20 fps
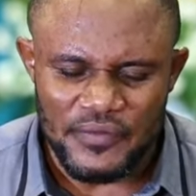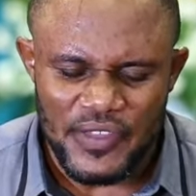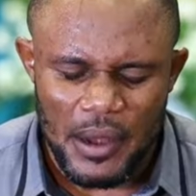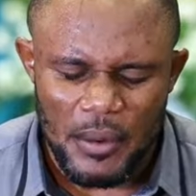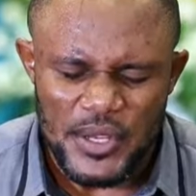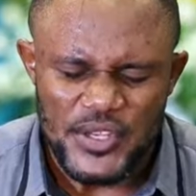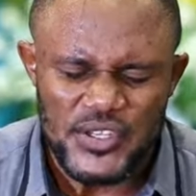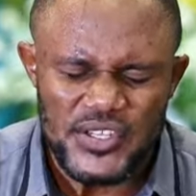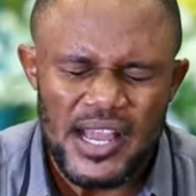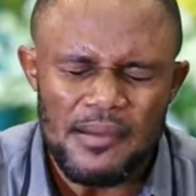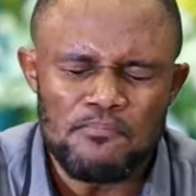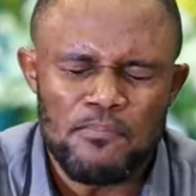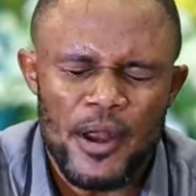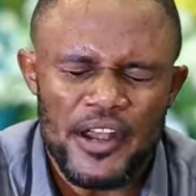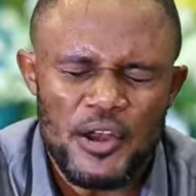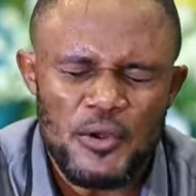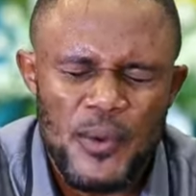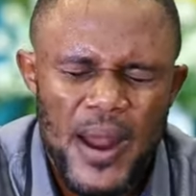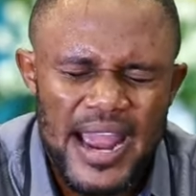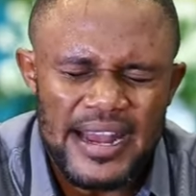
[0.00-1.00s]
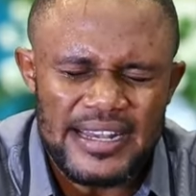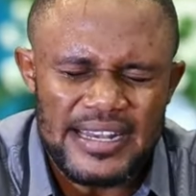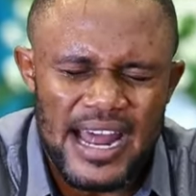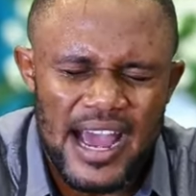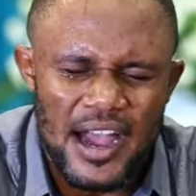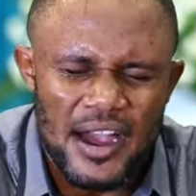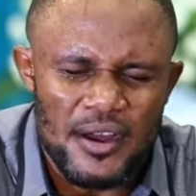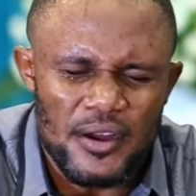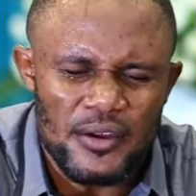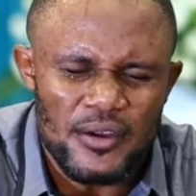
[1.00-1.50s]
If there is somebody right
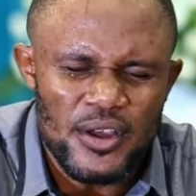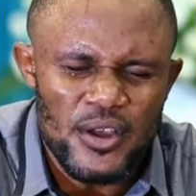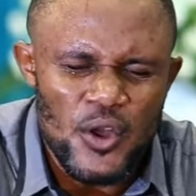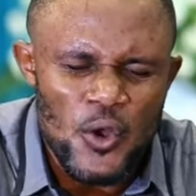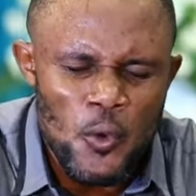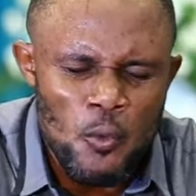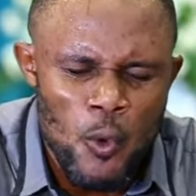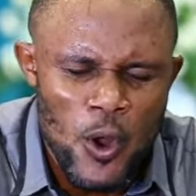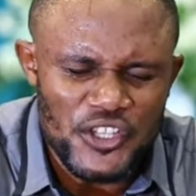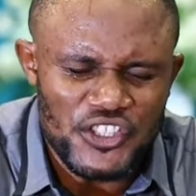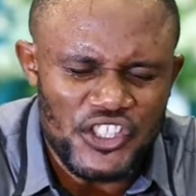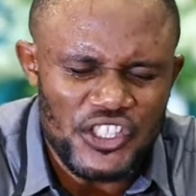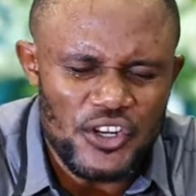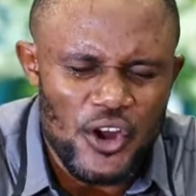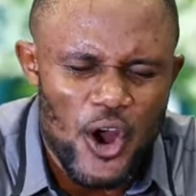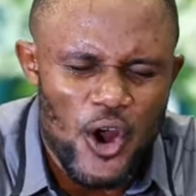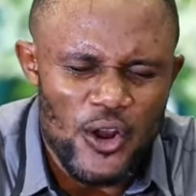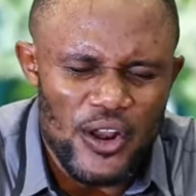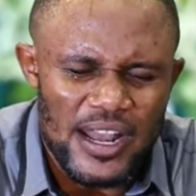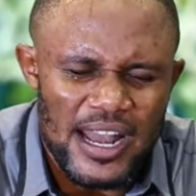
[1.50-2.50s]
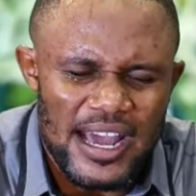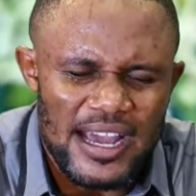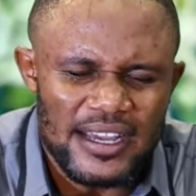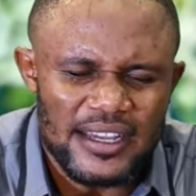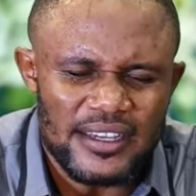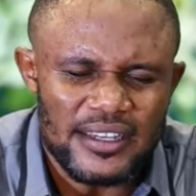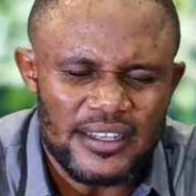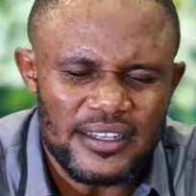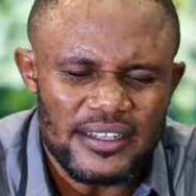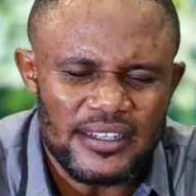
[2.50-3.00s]
now watching
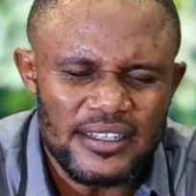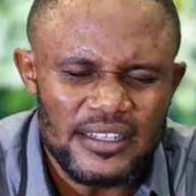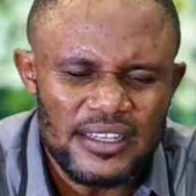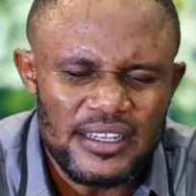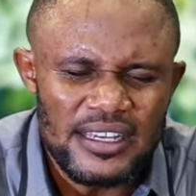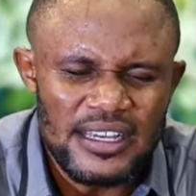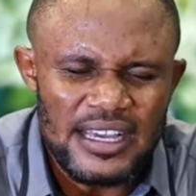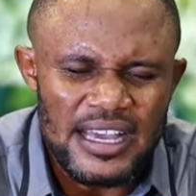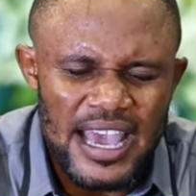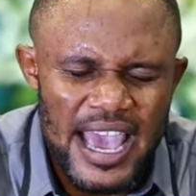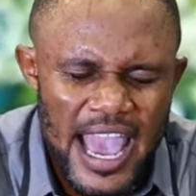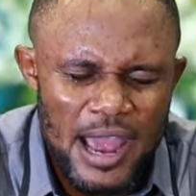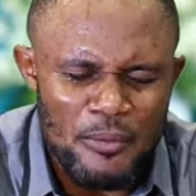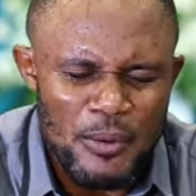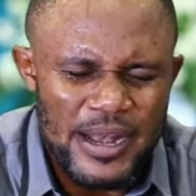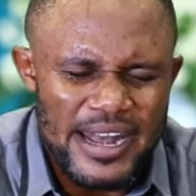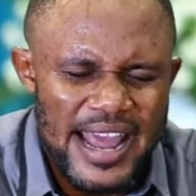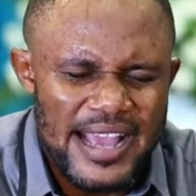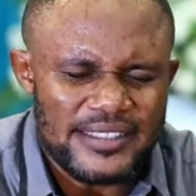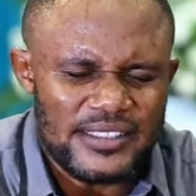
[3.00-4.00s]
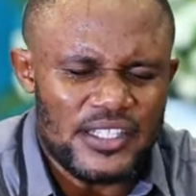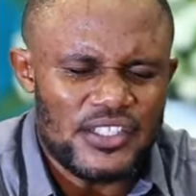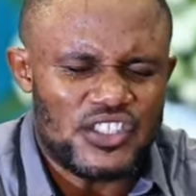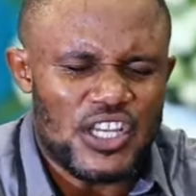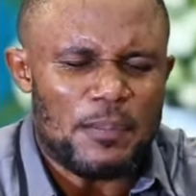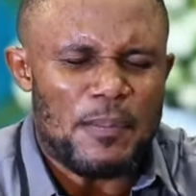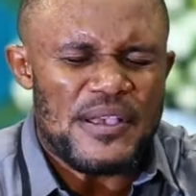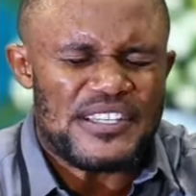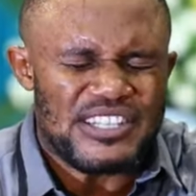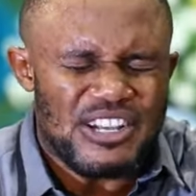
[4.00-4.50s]
online her
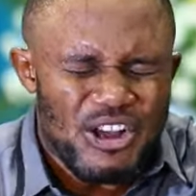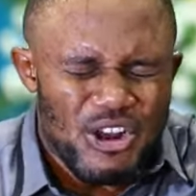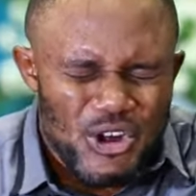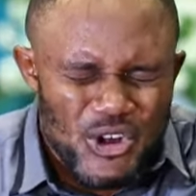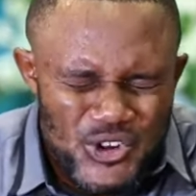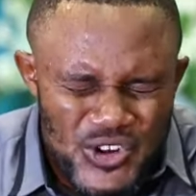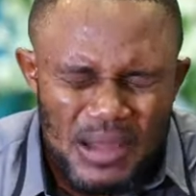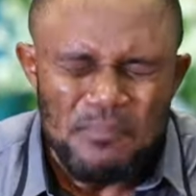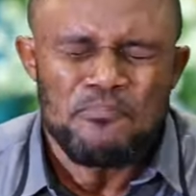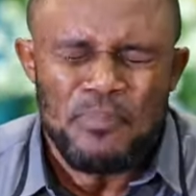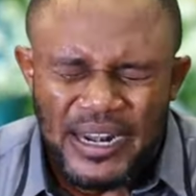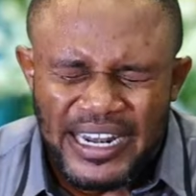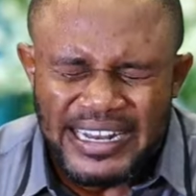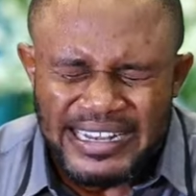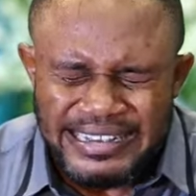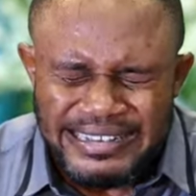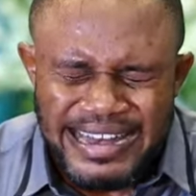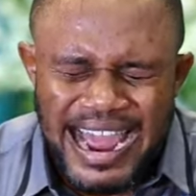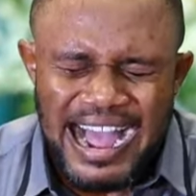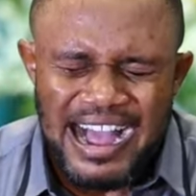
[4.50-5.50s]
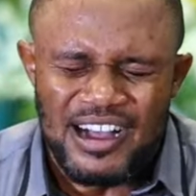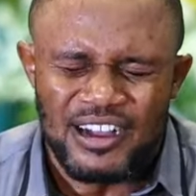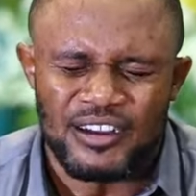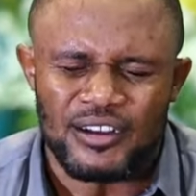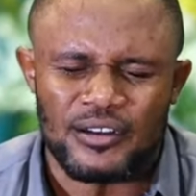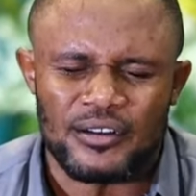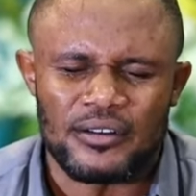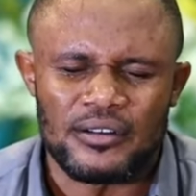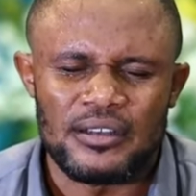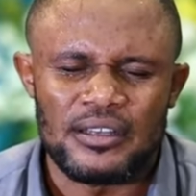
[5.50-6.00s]
relationship is crumbling
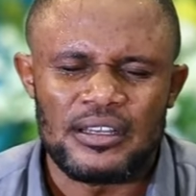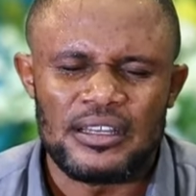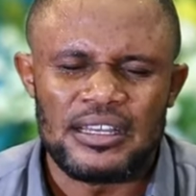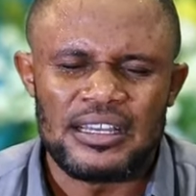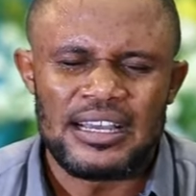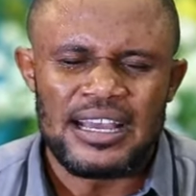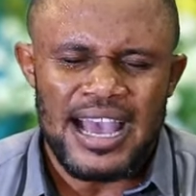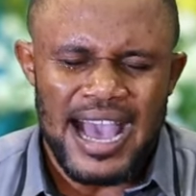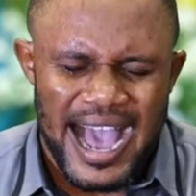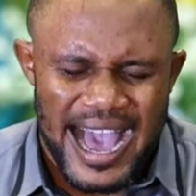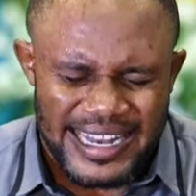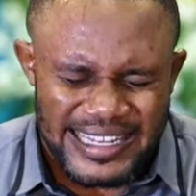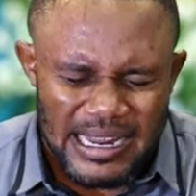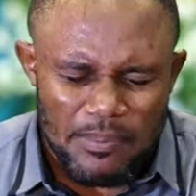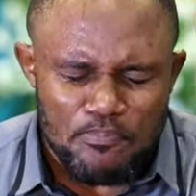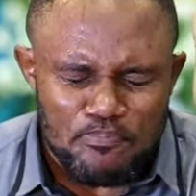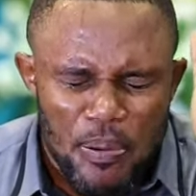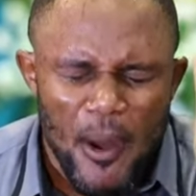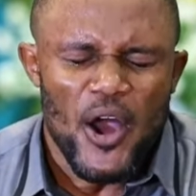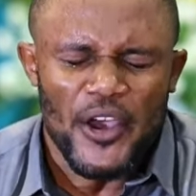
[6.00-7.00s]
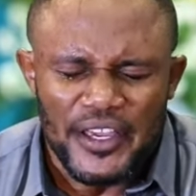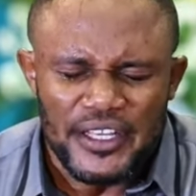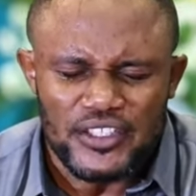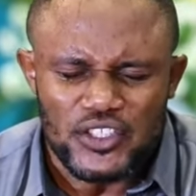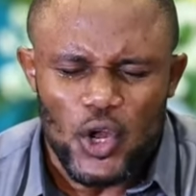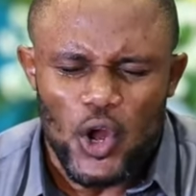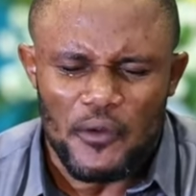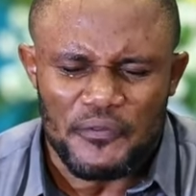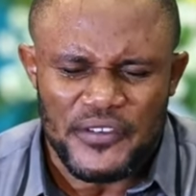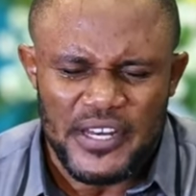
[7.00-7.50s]
down at the
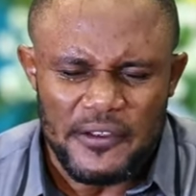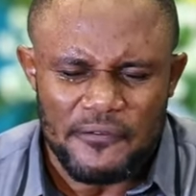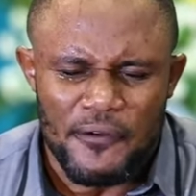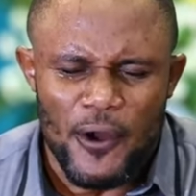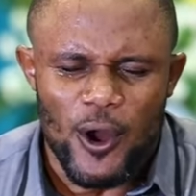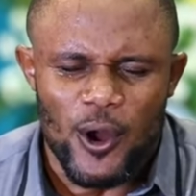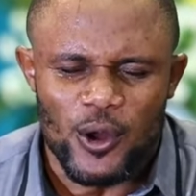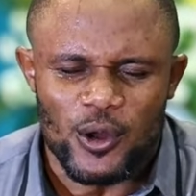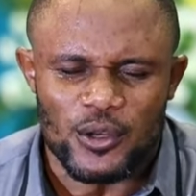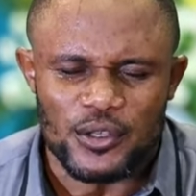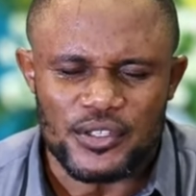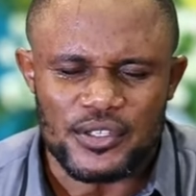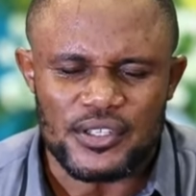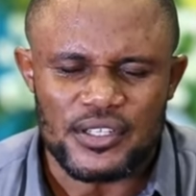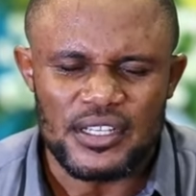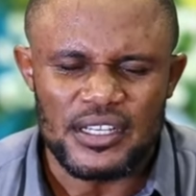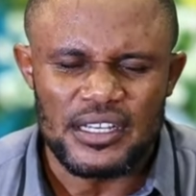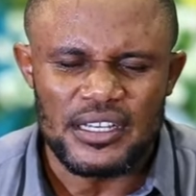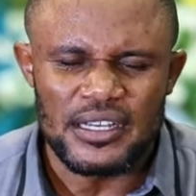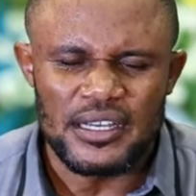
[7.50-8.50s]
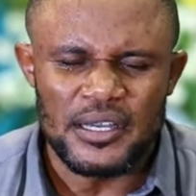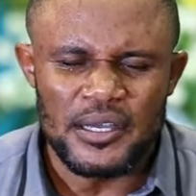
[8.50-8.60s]
point of divorce.